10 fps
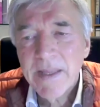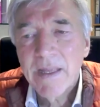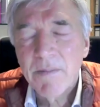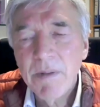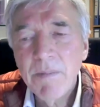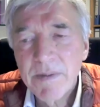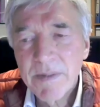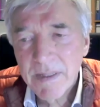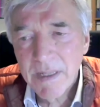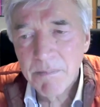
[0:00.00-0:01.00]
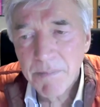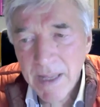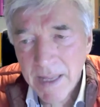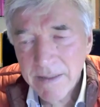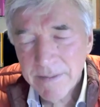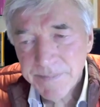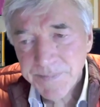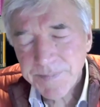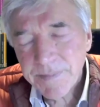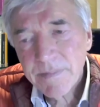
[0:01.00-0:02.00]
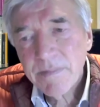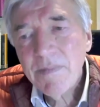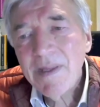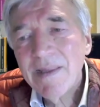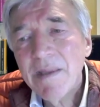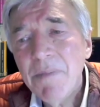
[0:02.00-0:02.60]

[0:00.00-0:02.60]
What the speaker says: When the mother came back, the